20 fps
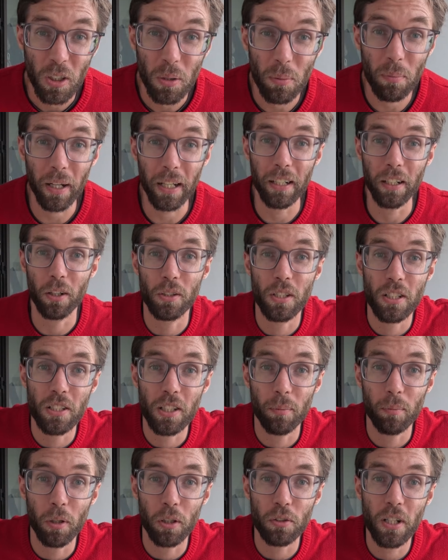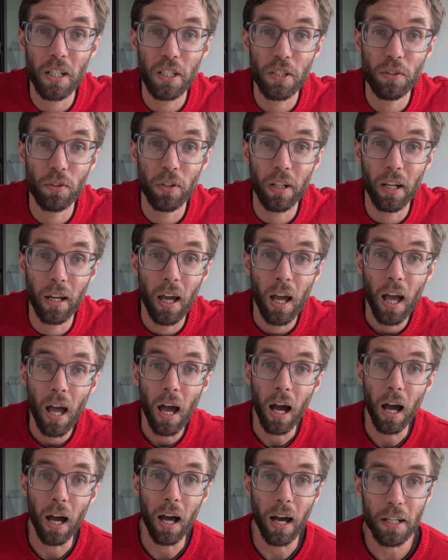You may notice I'm not dressed for it.
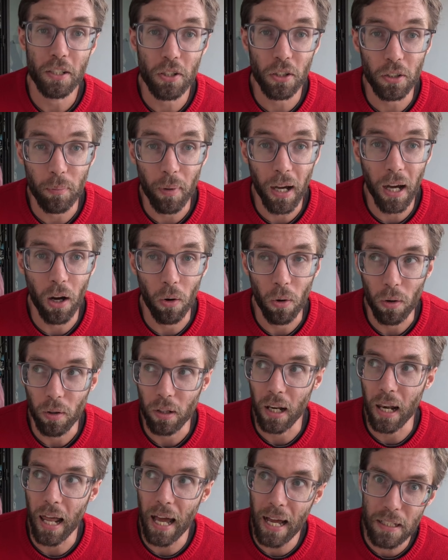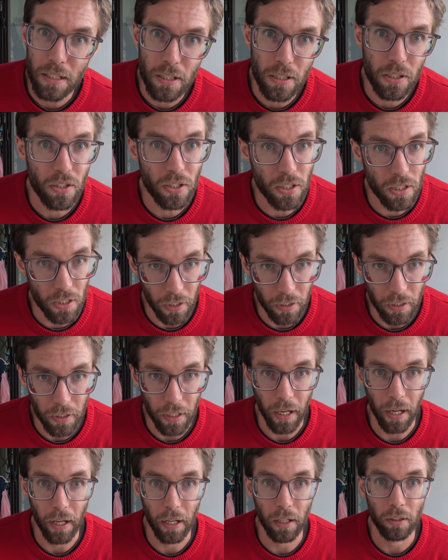I took them out last
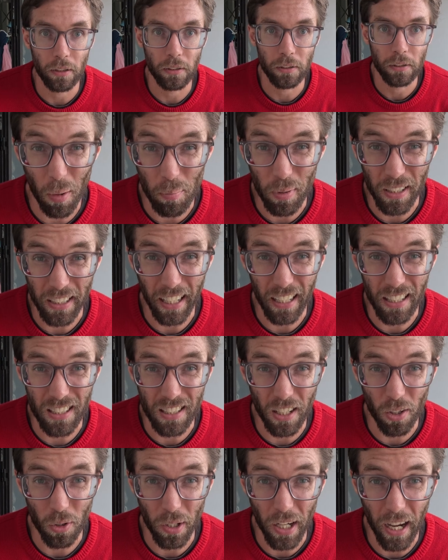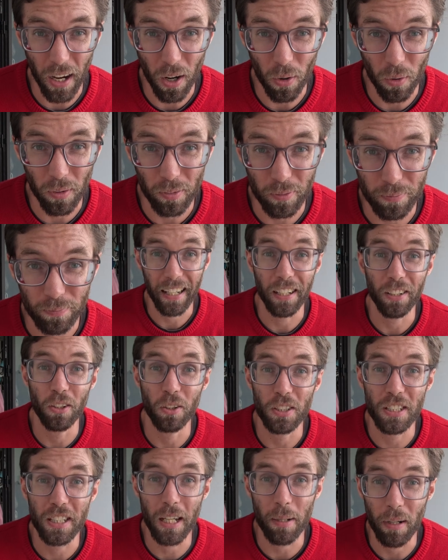Sunday, a couple of days ago now, and in
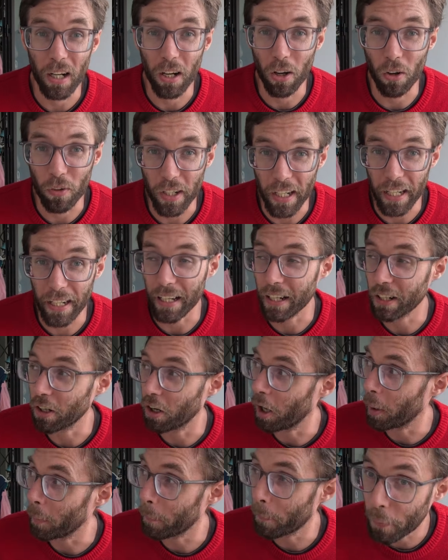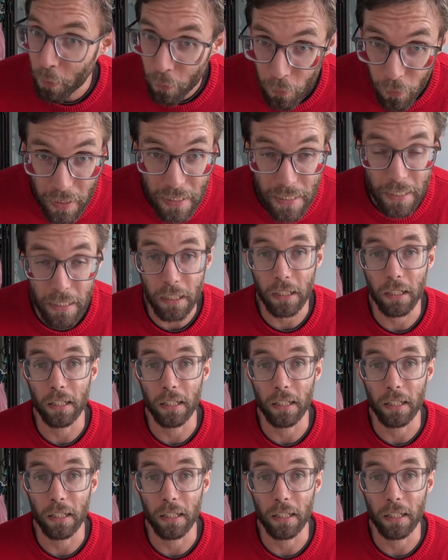order to get my long run in, I got up pretty